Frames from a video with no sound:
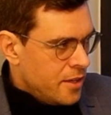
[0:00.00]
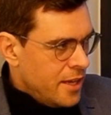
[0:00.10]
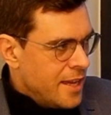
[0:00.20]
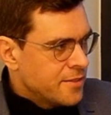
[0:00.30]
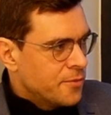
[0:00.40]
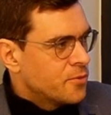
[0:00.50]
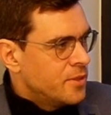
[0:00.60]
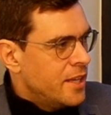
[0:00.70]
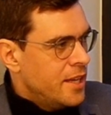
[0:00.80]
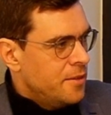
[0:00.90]
as of
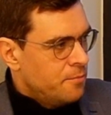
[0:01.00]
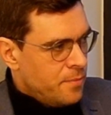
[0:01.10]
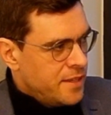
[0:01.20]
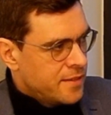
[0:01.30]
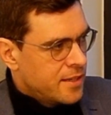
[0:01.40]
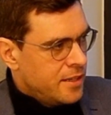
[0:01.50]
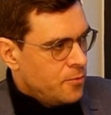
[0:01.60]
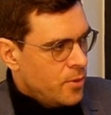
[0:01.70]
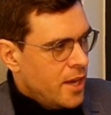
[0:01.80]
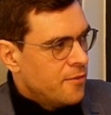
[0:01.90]
today, basically,
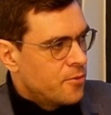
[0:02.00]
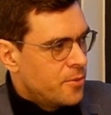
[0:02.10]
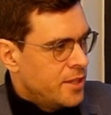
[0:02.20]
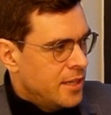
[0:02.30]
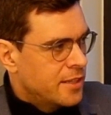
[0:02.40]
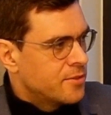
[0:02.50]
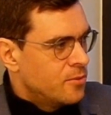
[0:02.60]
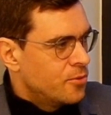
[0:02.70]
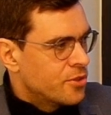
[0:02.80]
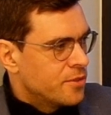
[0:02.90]
we have already
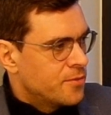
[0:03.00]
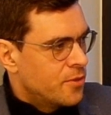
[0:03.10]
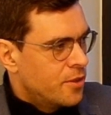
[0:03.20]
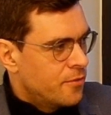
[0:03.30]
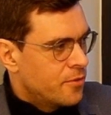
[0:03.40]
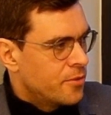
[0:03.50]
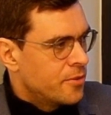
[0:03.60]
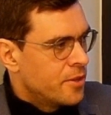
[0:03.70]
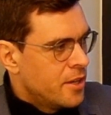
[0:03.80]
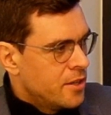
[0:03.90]
solutions
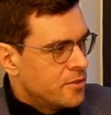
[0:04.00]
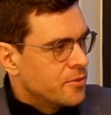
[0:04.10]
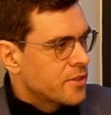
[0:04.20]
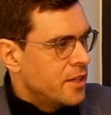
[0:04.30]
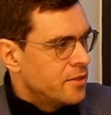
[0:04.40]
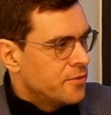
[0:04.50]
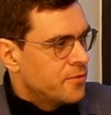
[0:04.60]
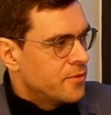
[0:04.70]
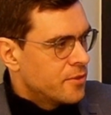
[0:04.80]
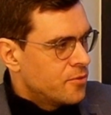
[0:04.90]
for those kind of
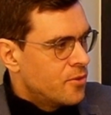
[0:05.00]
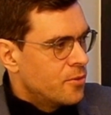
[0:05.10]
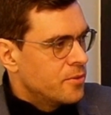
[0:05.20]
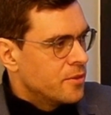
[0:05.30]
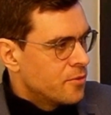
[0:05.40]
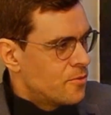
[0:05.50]
drone